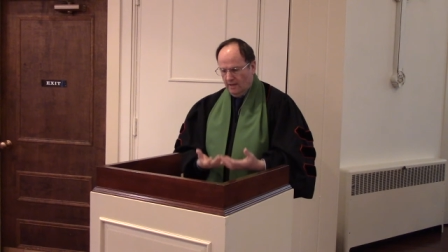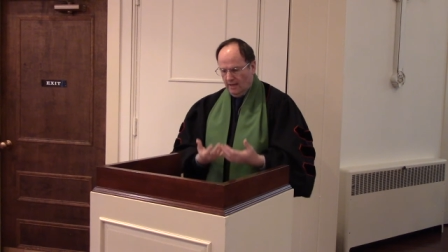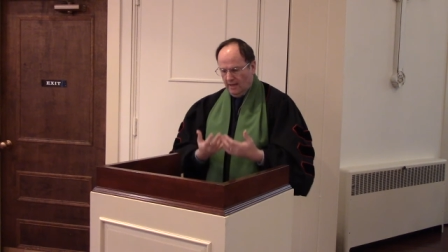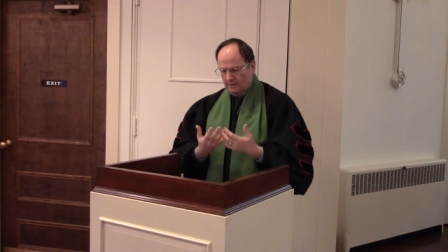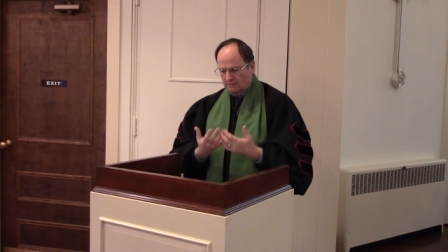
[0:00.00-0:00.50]

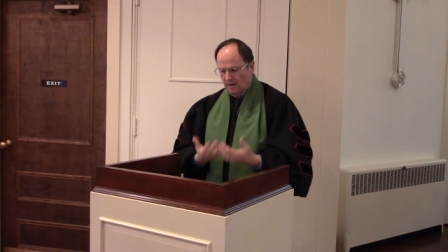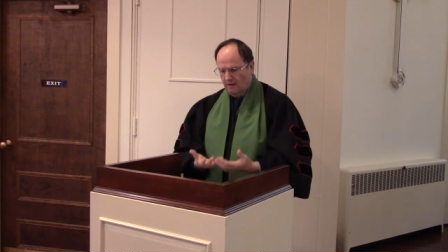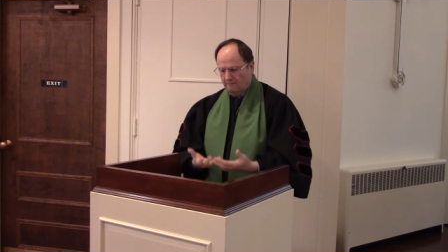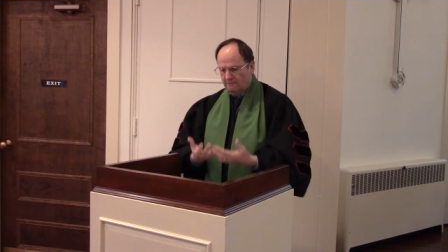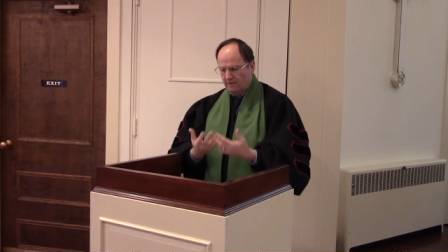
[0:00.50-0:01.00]
and
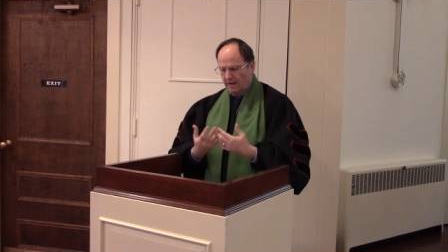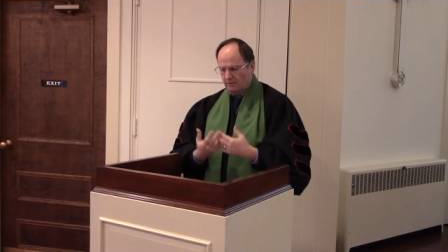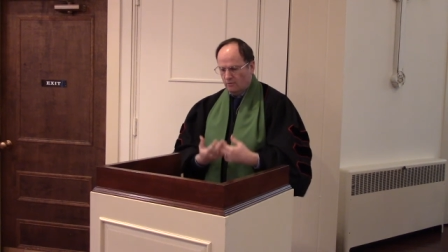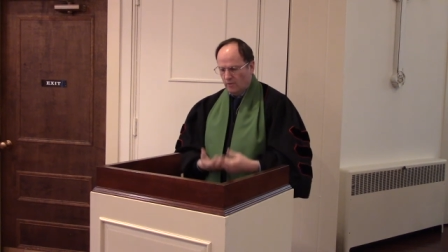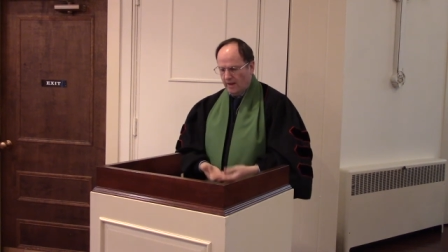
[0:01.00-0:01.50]
love
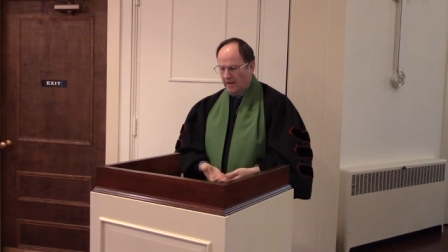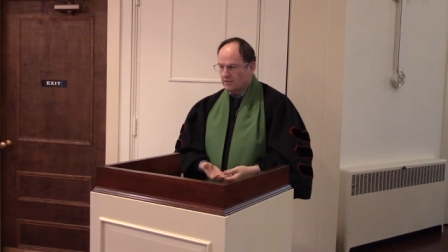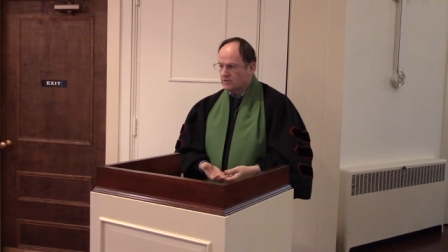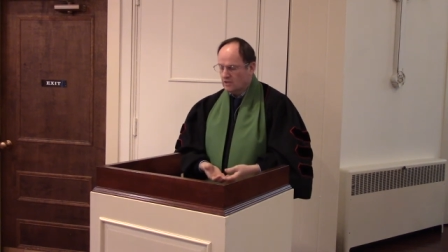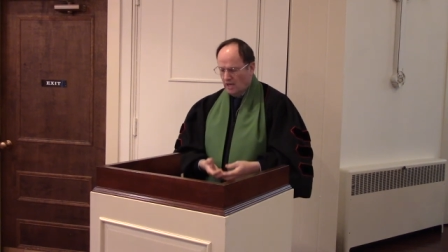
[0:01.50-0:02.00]
and
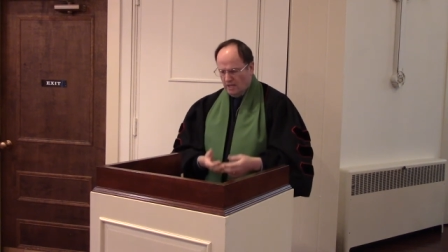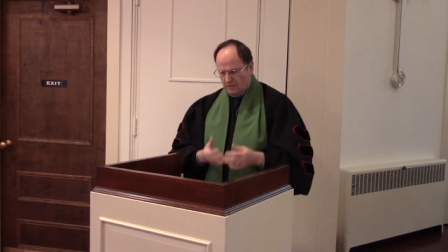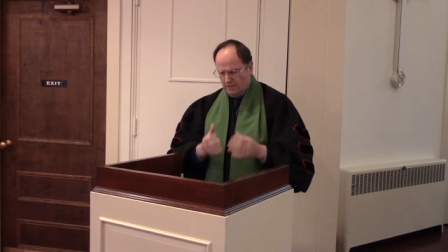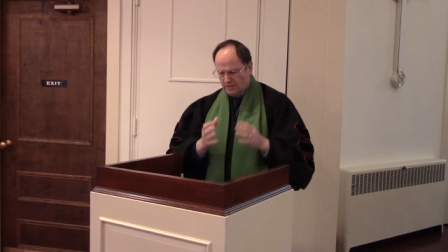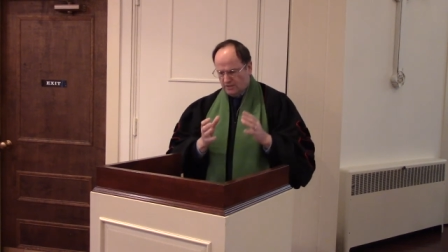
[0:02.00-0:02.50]
grace.
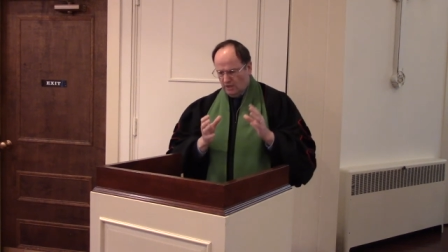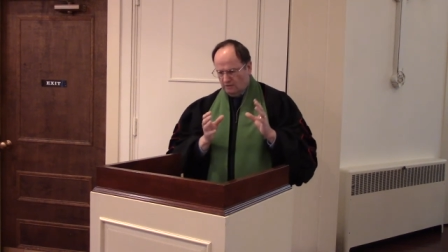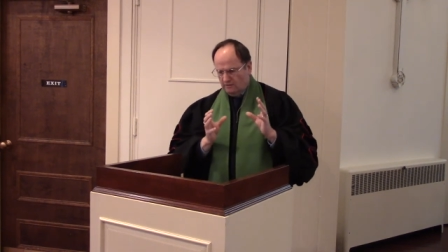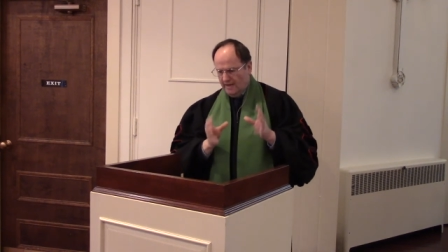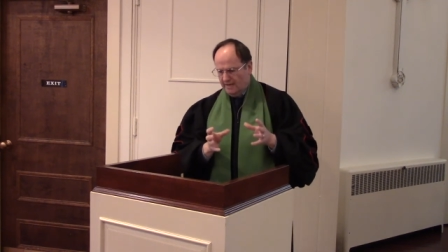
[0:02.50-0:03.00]
This
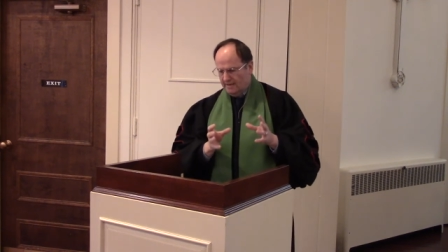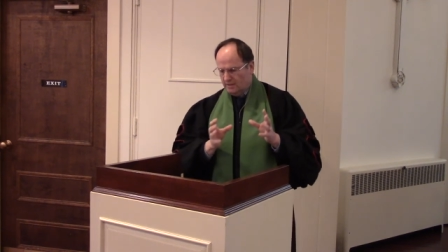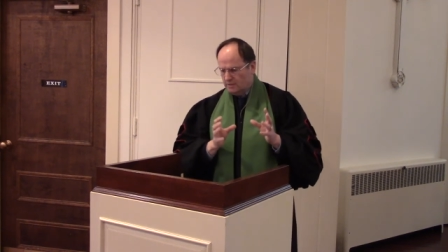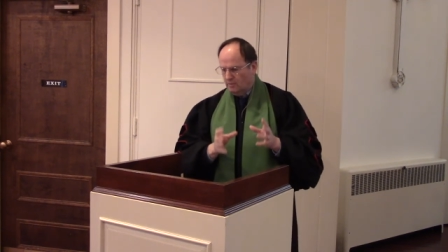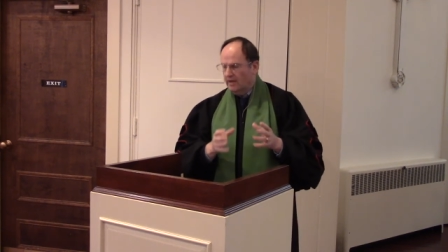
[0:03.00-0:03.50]
lady
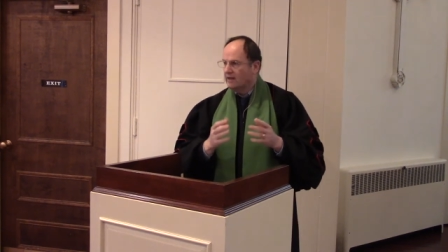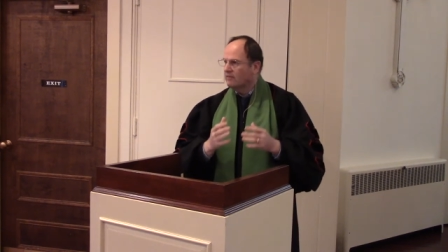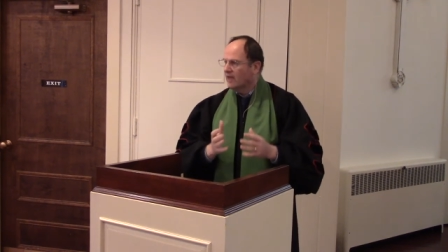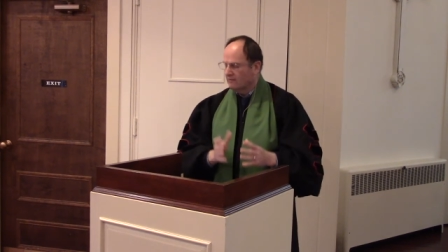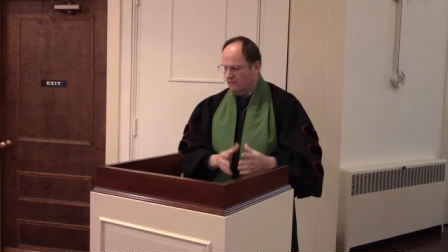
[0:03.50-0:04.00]
displayed a
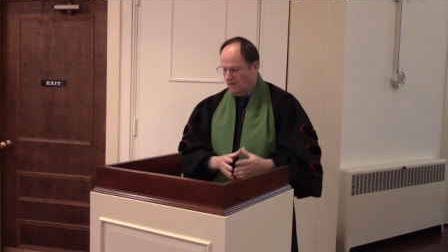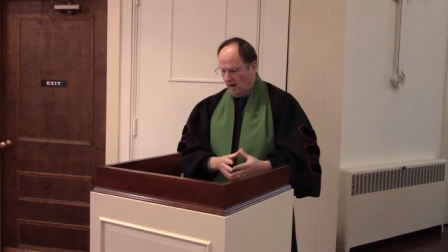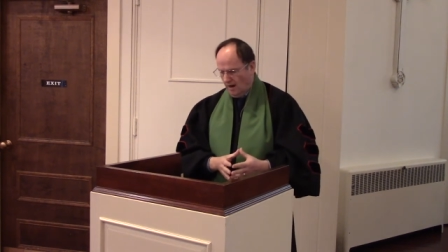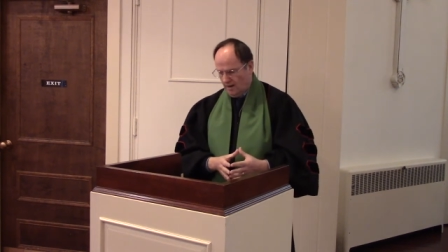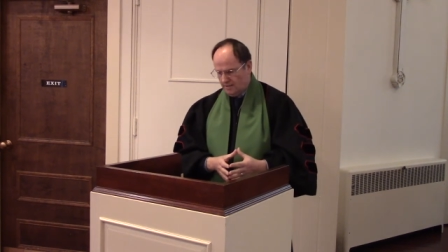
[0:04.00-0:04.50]
thankful
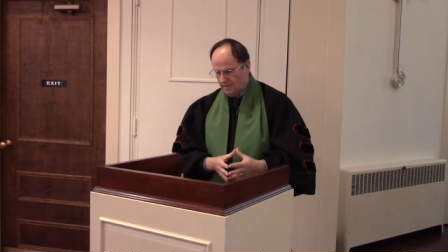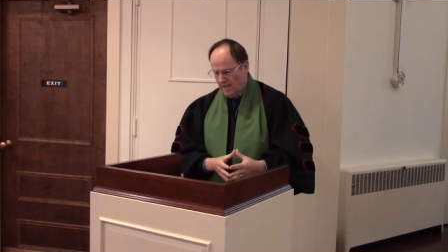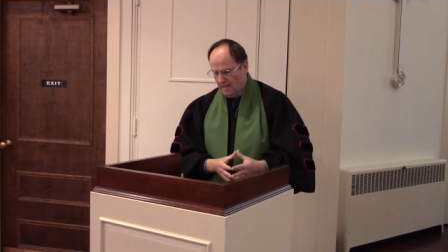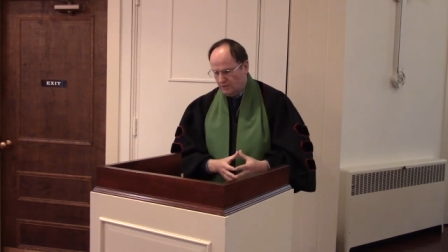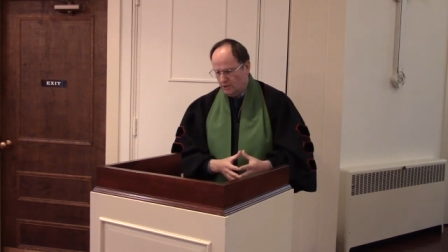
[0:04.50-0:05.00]
heart,
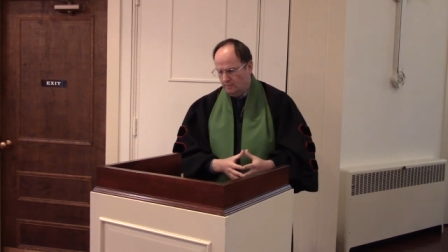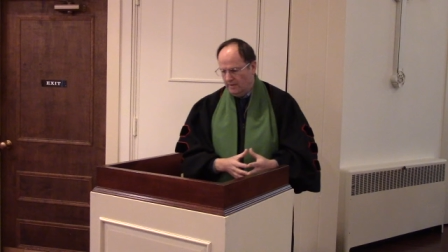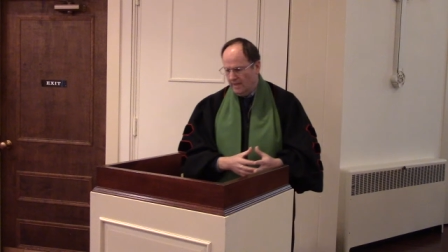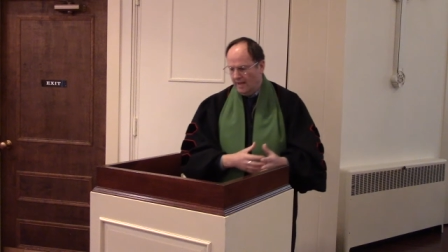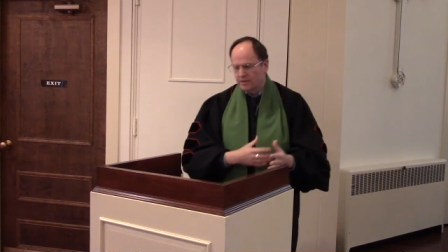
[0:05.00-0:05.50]
and she
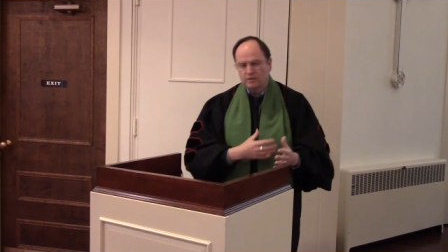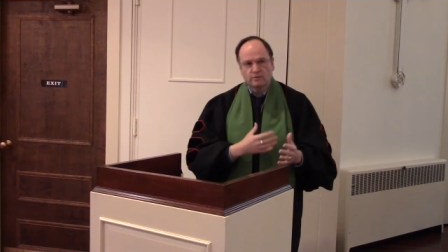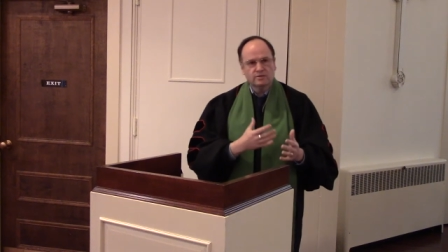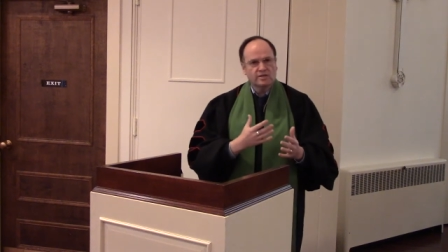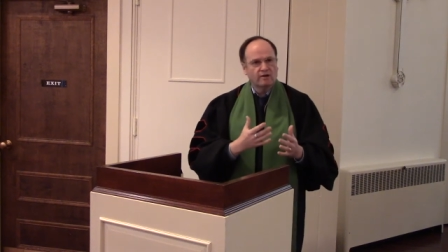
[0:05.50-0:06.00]
began
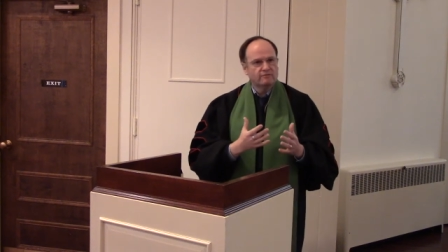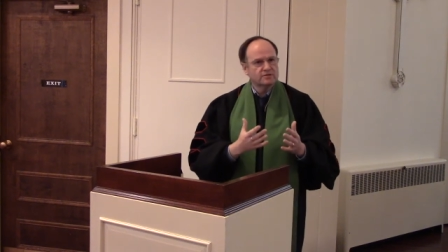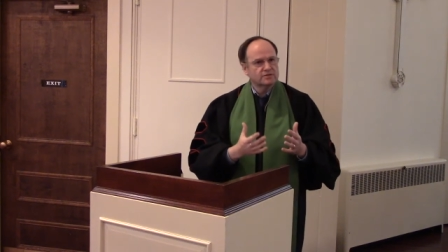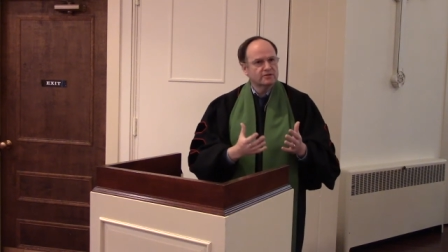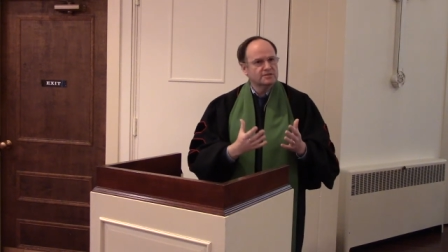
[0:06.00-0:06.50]
to
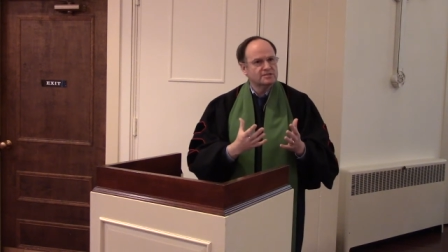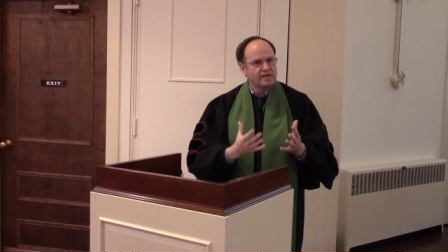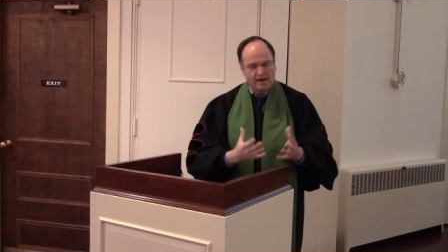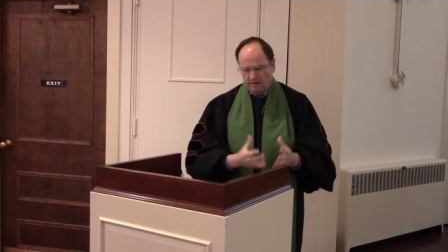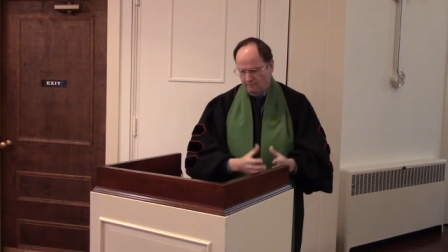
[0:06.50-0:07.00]
selflessly
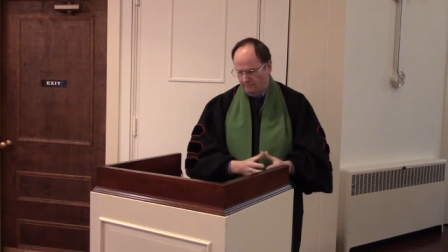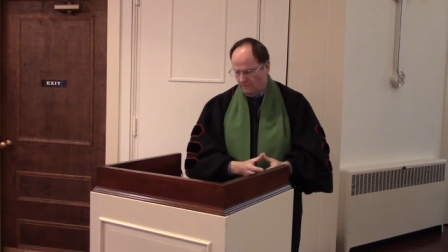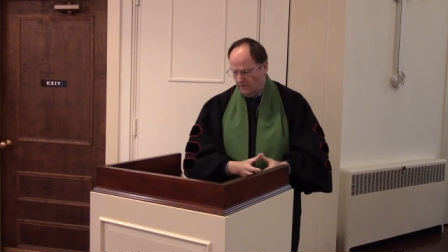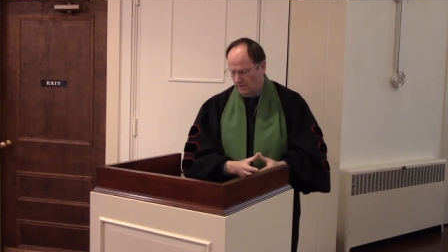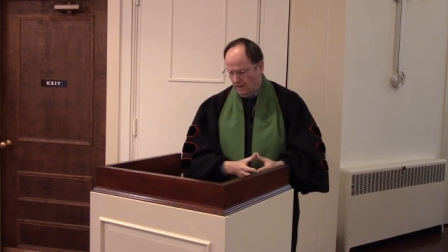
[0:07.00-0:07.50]
serve
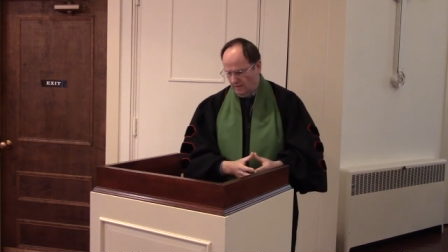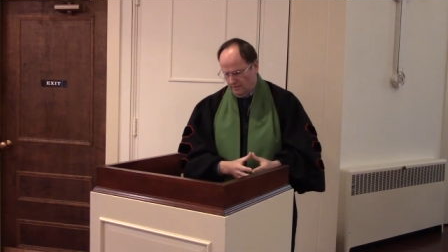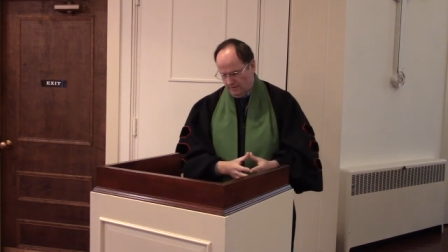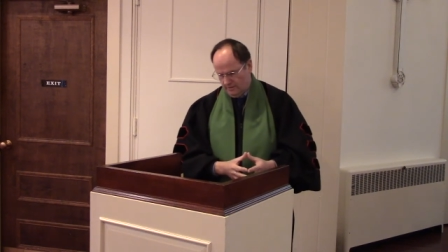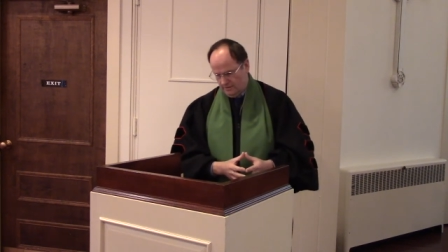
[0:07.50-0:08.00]

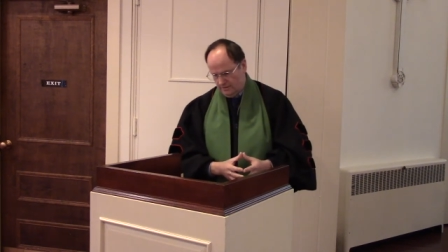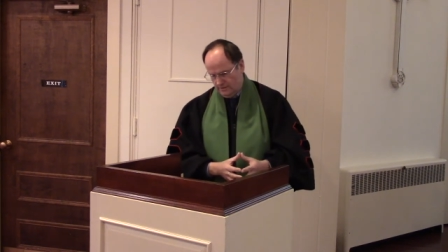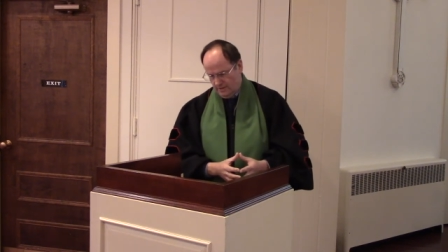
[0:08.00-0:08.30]
others.